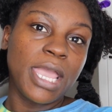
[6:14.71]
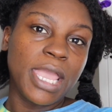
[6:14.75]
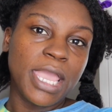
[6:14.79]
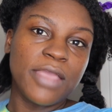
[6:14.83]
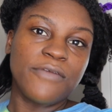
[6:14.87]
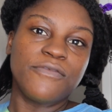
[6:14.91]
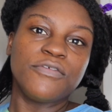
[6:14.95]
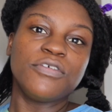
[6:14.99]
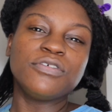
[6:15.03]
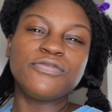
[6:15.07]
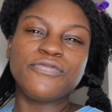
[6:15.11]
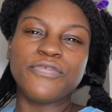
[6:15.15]

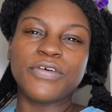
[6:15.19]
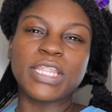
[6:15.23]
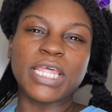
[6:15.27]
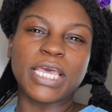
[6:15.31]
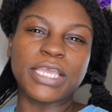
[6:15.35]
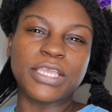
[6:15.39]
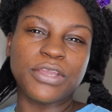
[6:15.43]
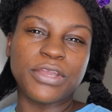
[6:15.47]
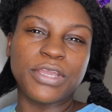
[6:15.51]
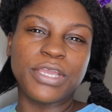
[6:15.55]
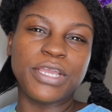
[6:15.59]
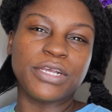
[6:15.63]
If you feel
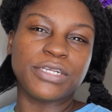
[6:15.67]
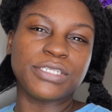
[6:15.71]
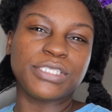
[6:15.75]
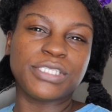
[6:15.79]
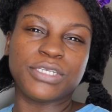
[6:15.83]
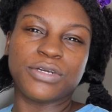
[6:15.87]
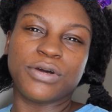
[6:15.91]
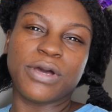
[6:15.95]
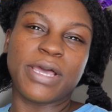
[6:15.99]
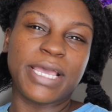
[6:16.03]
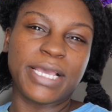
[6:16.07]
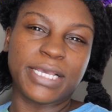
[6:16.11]
like your hair
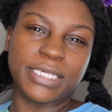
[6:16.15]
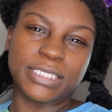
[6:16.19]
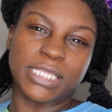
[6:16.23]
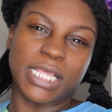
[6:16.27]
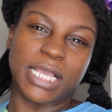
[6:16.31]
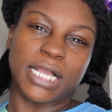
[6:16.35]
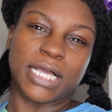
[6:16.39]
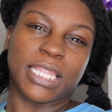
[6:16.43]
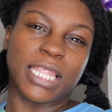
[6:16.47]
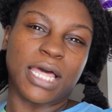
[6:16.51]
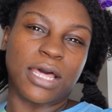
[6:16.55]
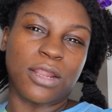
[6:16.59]
still has
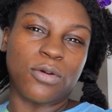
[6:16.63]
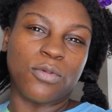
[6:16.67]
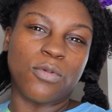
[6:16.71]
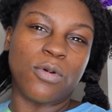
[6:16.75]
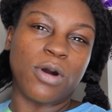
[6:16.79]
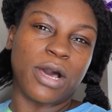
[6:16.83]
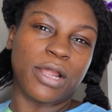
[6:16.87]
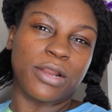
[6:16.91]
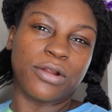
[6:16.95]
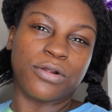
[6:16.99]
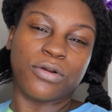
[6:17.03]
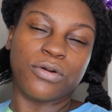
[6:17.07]
like a lot of
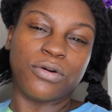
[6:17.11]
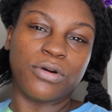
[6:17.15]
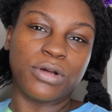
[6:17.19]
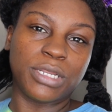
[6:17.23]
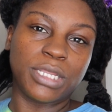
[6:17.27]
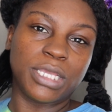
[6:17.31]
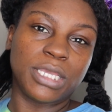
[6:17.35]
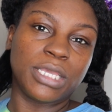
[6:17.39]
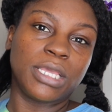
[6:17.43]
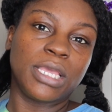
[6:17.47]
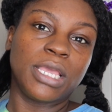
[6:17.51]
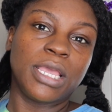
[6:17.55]
water
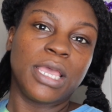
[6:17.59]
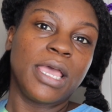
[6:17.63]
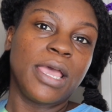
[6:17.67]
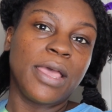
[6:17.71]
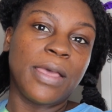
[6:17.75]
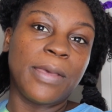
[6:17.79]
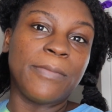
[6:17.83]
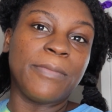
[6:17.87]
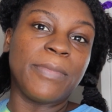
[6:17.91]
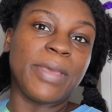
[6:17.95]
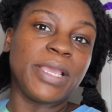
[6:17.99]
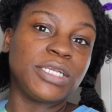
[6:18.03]
on it,
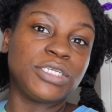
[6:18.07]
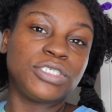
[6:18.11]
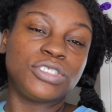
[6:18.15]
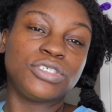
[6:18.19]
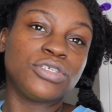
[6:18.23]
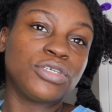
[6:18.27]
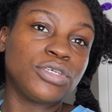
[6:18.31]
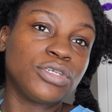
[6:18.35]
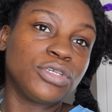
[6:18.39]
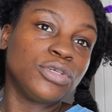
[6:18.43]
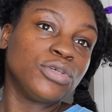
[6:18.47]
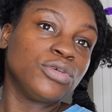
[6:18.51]
make
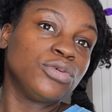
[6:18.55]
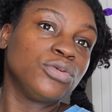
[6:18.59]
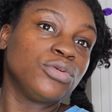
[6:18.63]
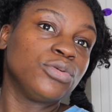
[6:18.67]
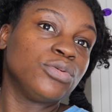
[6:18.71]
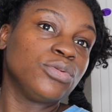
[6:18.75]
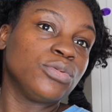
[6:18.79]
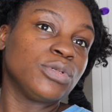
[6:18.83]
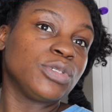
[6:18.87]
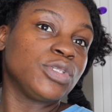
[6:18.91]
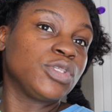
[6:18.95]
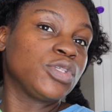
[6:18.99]
sure
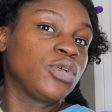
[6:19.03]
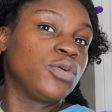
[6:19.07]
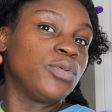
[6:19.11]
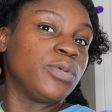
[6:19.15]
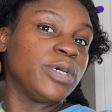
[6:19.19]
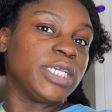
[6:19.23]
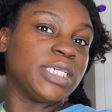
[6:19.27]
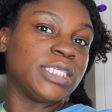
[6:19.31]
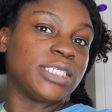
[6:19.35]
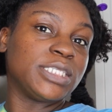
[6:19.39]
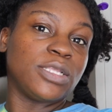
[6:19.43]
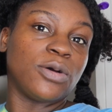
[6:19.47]
you
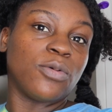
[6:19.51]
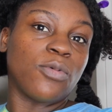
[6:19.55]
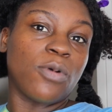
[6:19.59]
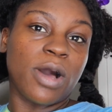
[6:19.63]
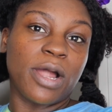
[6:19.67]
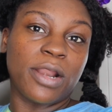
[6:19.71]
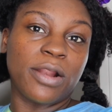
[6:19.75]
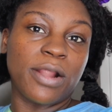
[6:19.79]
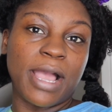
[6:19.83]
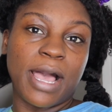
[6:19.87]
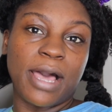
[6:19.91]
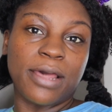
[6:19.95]
squeeze the
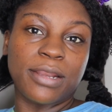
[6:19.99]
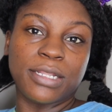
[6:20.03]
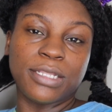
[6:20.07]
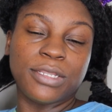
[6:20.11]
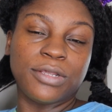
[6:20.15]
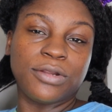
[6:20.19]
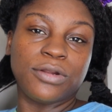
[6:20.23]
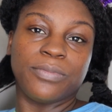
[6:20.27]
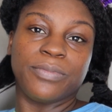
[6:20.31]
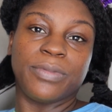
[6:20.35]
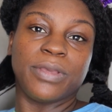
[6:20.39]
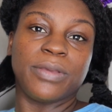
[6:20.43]
water out a
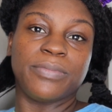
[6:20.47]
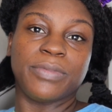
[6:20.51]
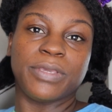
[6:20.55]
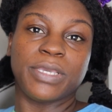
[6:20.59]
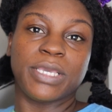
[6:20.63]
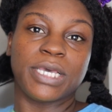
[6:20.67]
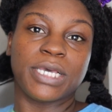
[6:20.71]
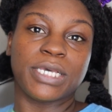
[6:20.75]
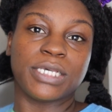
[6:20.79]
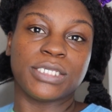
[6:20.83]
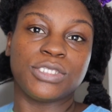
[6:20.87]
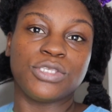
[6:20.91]
little bit,
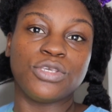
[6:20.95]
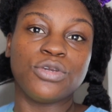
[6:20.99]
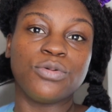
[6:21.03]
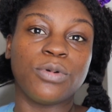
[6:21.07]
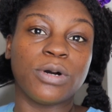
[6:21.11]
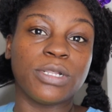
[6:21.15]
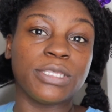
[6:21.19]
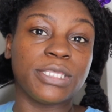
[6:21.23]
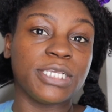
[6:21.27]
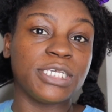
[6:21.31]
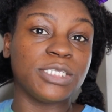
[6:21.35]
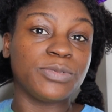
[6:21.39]
because you
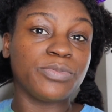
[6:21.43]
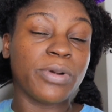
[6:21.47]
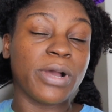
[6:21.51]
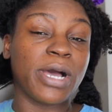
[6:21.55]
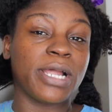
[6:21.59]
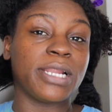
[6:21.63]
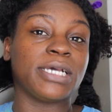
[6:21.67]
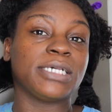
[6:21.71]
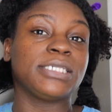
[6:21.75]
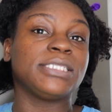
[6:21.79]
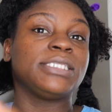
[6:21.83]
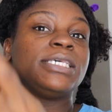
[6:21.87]
want these
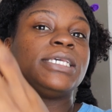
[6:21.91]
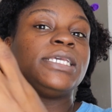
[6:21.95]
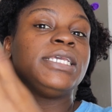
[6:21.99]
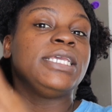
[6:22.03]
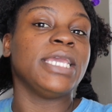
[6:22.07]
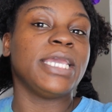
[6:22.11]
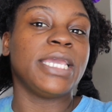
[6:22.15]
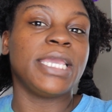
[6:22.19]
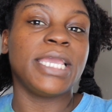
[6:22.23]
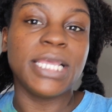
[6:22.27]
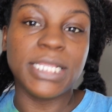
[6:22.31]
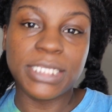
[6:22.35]
products to
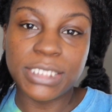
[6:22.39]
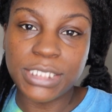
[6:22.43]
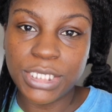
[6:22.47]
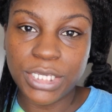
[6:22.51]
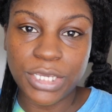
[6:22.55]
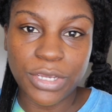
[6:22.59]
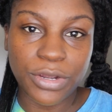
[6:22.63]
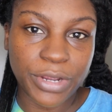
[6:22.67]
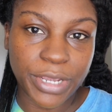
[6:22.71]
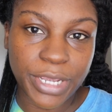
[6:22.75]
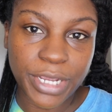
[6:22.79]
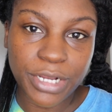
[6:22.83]
get into
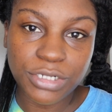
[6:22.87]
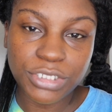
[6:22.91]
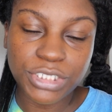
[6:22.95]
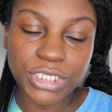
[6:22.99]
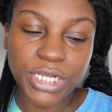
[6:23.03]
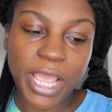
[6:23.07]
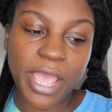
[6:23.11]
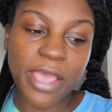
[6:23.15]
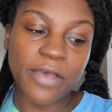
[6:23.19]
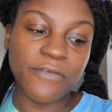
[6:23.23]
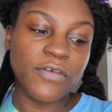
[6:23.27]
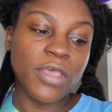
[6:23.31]
your hair
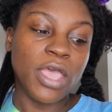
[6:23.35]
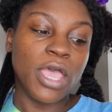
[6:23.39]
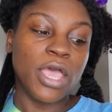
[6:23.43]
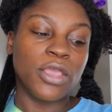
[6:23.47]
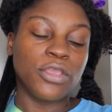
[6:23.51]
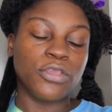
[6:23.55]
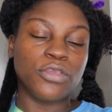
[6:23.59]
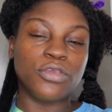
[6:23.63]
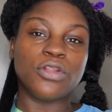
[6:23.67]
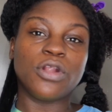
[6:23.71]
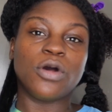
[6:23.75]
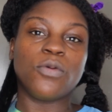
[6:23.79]
shaft.
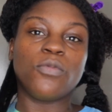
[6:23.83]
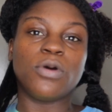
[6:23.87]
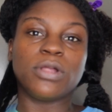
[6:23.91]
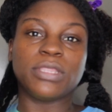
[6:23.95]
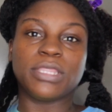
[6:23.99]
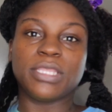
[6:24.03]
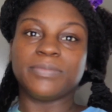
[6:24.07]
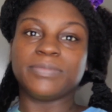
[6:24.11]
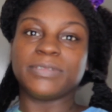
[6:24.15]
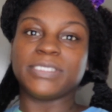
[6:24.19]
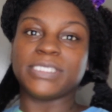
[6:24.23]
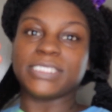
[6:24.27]
You don't
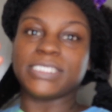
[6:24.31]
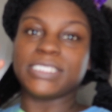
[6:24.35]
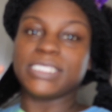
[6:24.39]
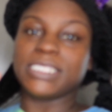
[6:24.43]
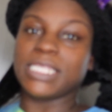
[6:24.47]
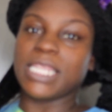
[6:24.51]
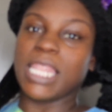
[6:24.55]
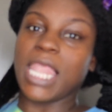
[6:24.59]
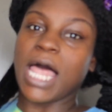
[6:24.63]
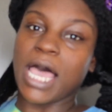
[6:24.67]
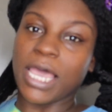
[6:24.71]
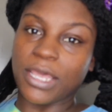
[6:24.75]
want them to
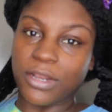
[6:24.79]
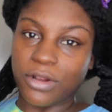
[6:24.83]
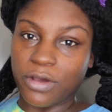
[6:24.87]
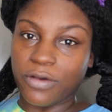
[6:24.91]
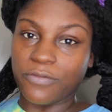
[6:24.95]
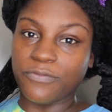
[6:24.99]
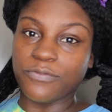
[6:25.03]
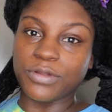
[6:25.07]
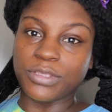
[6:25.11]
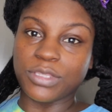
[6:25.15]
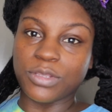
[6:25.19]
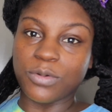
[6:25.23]
slide
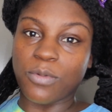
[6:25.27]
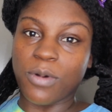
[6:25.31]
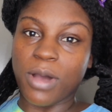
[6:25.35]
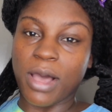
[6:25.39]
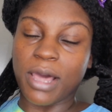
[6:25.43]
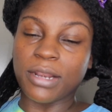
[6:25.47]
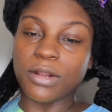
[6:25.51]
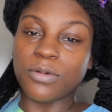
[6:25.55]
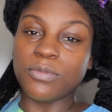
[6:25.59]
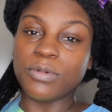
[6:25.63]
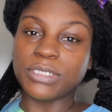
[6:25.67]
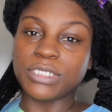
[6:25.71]
off with the
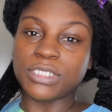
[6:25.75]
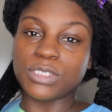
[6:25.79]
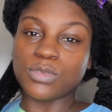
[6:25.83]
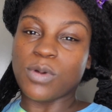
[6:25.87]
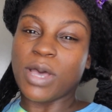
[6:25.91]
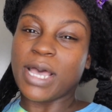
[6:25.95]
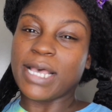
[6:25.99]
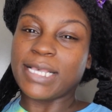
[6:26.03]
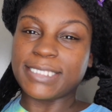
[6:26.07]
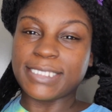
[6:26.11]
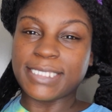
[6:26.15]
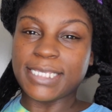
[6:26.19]
water, which is
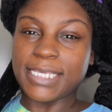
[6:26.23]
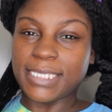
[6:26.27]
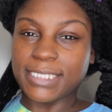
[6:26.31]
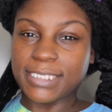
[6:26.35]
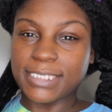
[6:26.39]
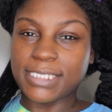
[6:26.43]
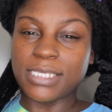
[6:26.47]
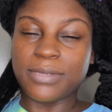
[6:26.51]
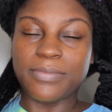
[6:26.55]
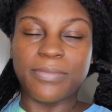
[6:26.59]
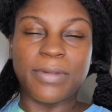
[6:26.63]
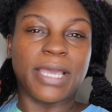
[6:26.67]
why I said
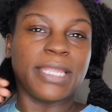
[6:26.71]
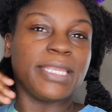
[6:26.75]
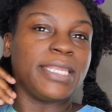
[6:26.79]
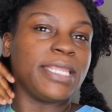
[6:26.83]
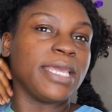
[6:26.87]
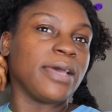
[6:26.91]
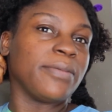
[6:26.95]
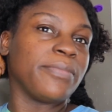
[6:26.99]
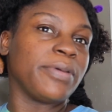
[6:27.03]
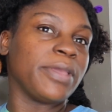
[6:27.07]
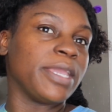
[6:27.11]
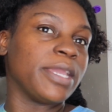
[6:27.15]

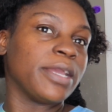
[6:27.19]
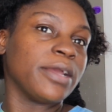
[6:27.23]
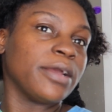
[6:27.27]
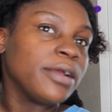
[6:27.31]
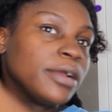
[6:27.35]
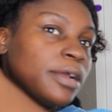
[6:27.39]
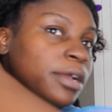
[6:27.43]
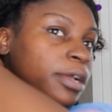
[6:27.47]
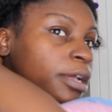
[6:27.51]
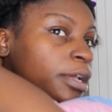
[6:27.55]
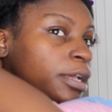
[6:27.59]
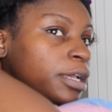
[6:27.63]
semi-damp hair.